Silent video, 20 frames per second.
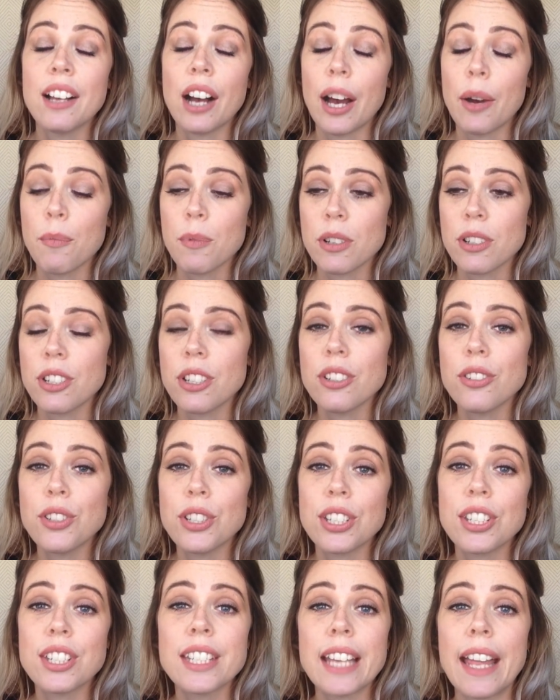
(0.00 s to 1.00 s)
I want you
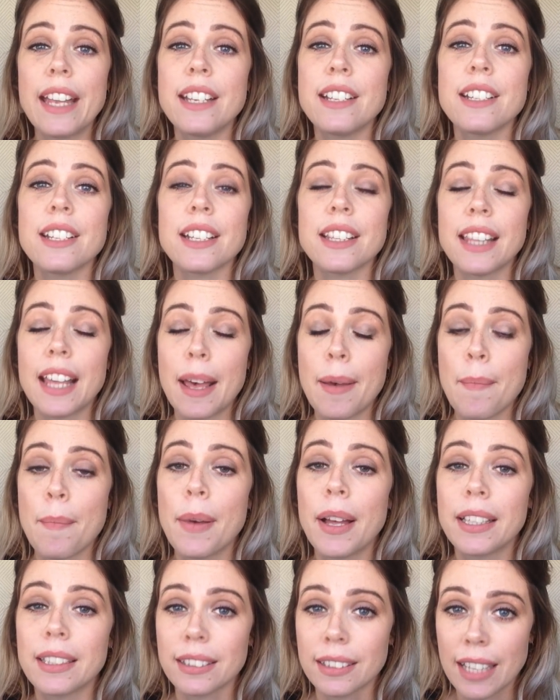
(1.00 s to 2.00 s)
to send
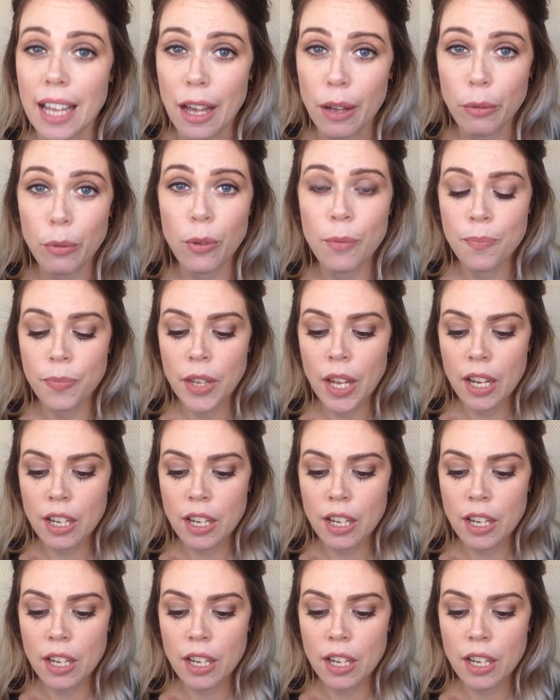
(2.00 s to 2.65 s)
them love.